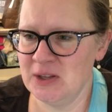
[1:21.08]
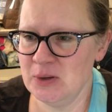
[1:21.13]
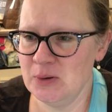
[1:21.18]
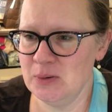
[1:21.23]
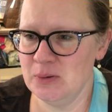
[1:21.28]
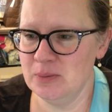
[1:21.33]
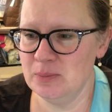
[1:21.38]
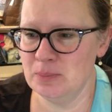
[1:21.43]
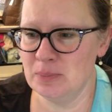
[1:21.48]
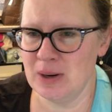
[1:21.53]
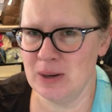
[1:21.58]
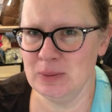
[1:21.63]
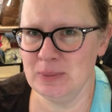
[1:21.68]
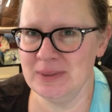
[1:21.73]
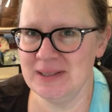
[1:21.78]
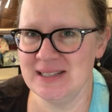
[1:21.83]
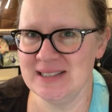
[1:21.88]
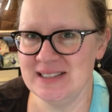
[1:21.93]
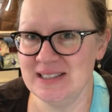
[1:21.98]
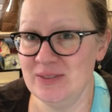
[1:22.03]
who
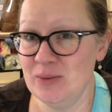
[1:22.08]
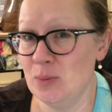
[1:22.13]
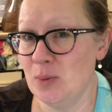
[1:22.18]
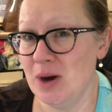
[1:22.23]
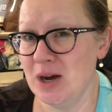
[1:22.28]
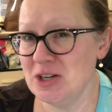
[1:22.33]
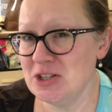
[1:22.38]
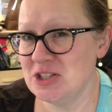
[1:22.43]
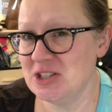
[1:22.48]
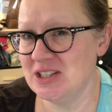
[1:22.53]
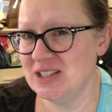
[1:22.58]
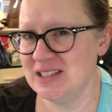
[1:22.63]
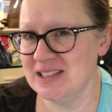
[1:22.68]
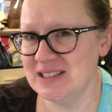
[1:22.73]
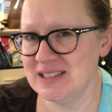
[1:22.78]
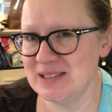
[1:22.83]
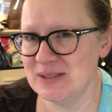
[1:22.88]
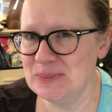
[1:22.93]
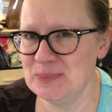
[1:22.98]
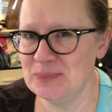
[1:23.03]
probably doesn't even watch
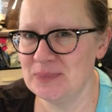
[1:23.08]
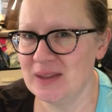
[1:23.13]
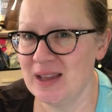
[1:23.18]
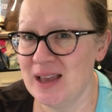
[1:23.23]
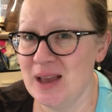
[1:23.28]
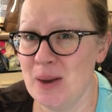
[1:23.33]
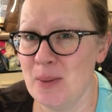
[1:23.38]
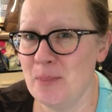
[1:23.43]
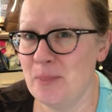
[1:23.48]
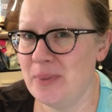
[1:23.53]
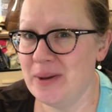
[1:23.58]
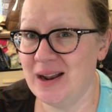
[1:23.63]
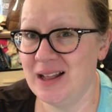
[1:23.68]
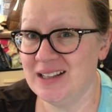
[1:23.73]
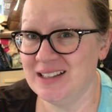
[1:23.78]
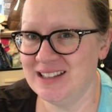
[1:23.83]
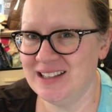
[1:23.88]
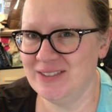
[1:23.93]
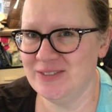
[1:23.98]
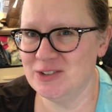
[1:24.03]
this, but
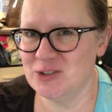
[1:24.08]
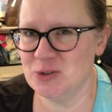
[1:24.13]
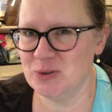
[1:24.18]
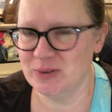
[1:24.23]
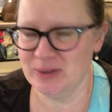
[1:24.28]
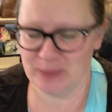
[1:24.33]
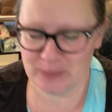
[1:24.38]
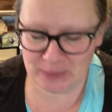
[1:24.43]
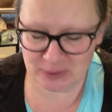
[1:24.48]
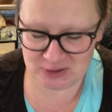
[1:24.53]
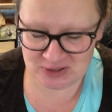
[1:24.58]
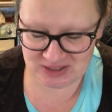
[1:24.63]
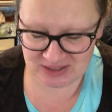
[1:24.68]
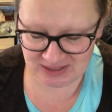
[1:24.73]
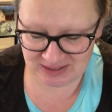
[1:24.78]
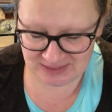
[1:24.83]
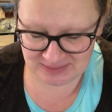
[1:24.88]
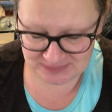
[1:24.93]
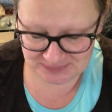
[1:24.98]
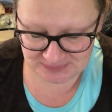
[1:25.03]
I'll give it to her in
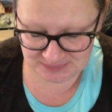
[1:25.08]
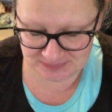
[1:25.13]
person,